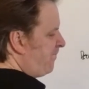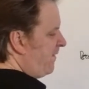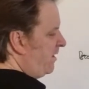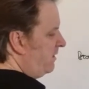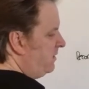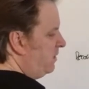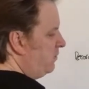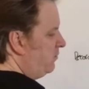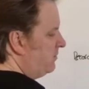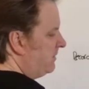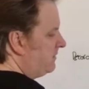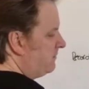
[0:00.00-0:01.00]

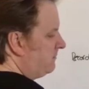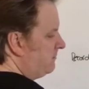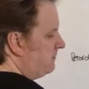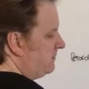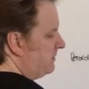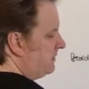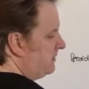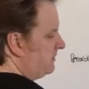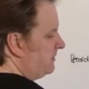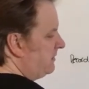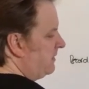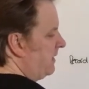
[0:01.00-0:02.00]
you
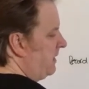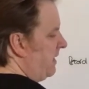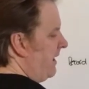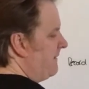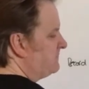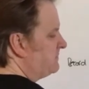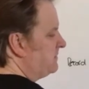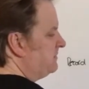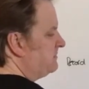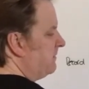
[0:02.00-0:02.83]
get it emptied.